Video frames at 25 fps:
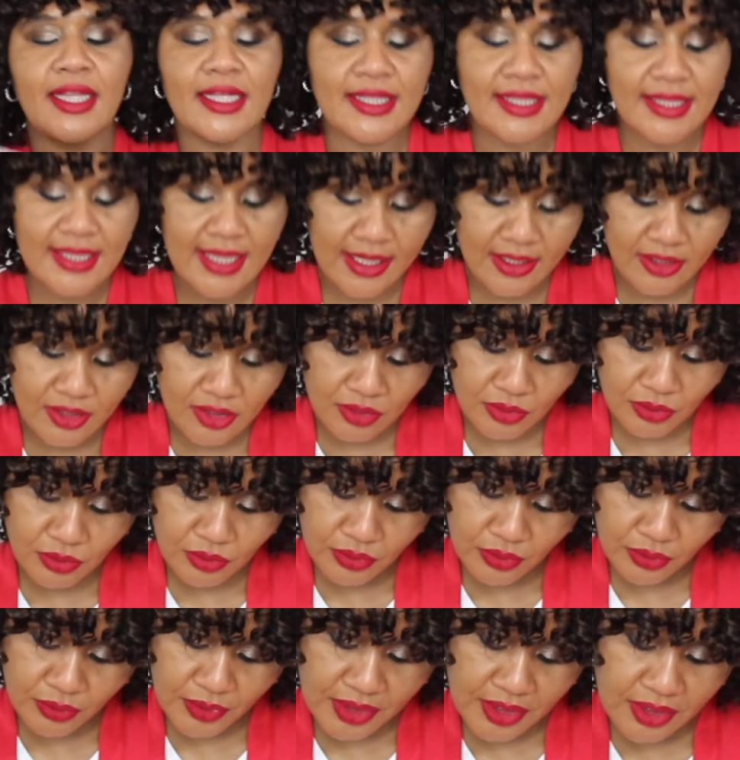they send
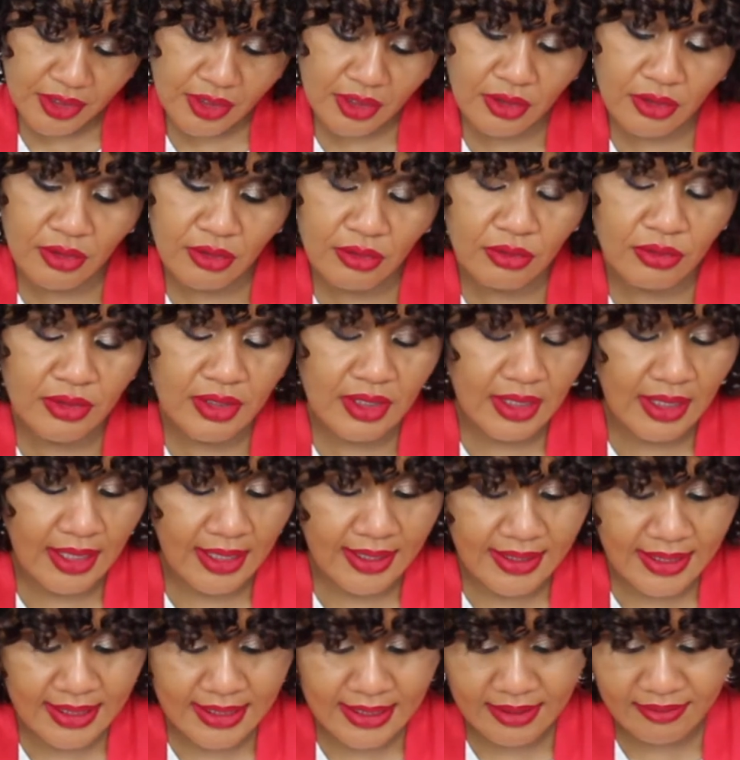with you
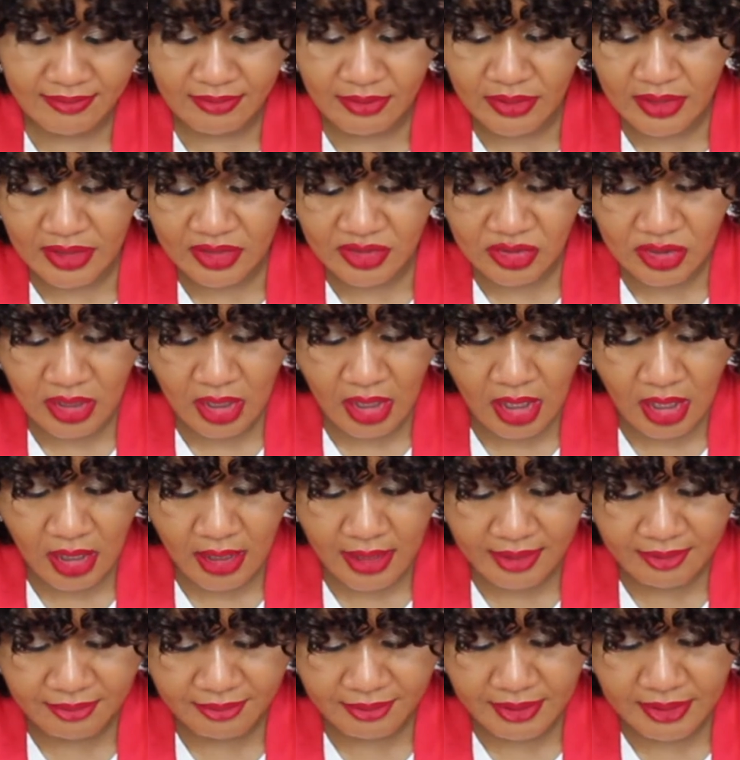and they give you this
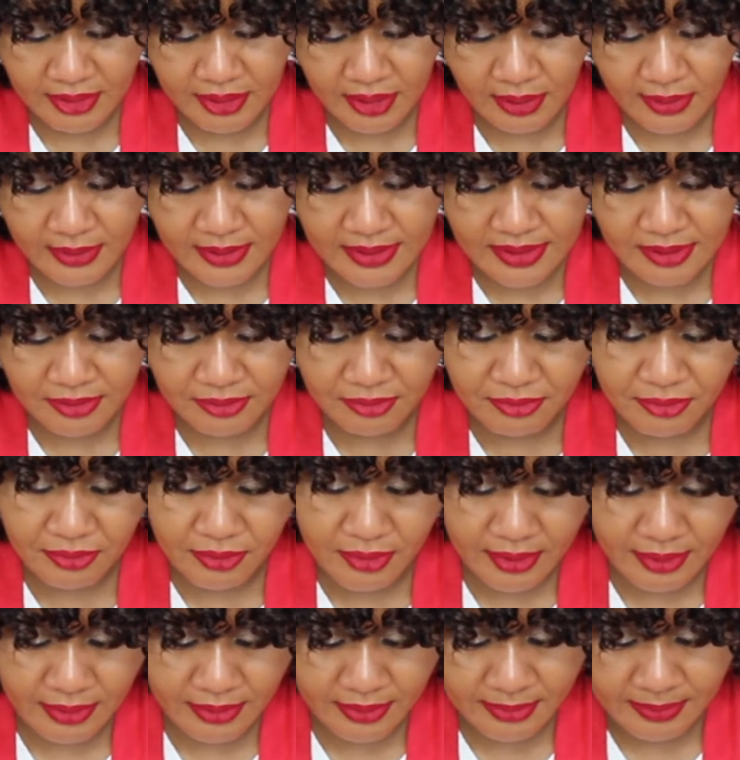card for you to go in
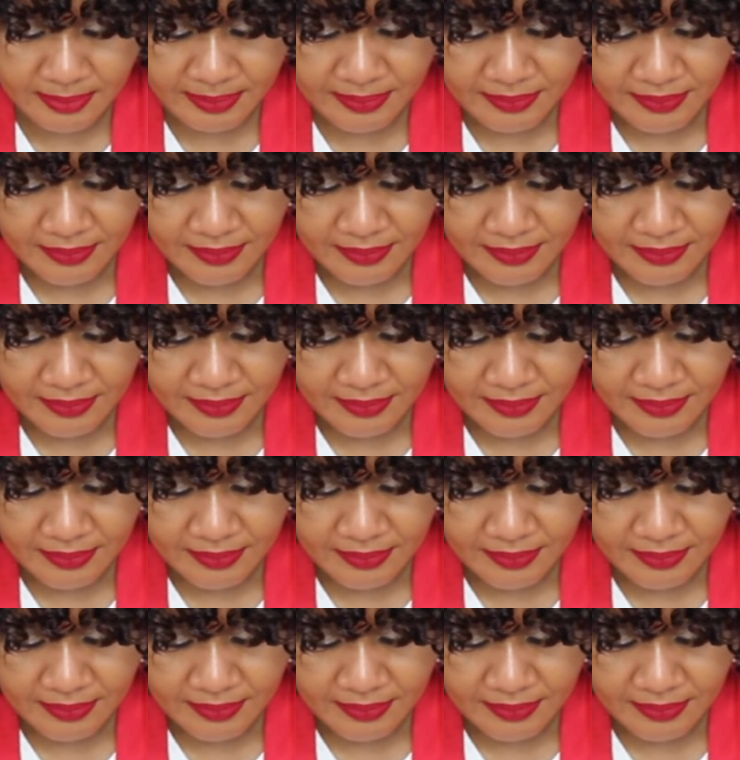Sephora